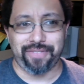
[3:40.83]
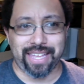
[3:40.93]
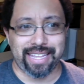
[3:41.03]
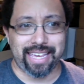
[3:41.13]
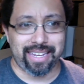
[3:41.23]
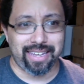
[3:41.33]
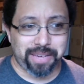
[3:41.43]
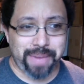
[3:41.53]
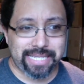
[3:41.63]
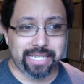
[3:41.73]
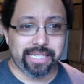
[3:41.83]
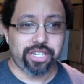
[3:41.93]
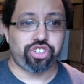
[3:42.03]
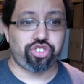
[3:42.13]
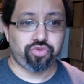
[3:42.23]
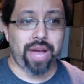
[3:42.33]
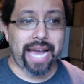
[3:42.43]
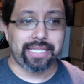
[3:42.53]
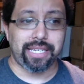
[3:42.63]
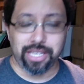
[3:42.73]
and then basically
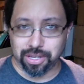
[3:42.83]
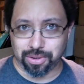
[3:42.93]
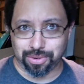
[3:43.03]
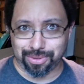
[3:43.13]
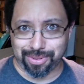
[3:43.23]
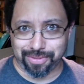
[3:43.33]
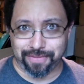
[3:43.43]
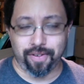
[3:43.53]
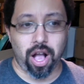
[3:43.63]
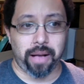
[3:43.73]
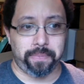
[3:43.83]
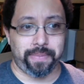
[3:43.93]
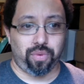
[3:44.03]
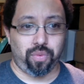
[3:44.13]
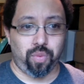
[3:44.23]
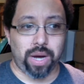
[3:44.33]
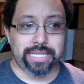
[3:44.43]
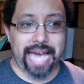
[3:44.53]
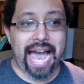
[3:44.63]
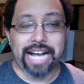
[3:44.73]
distracting you from
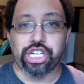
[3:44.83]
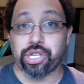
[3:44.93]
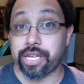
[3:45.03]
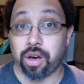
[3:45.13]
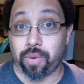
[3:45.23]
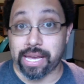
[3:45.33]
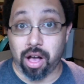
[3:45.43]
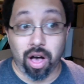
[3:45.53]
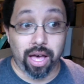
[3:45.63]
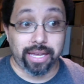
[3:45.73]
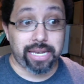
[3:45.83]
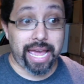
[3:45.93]
what's actually going on.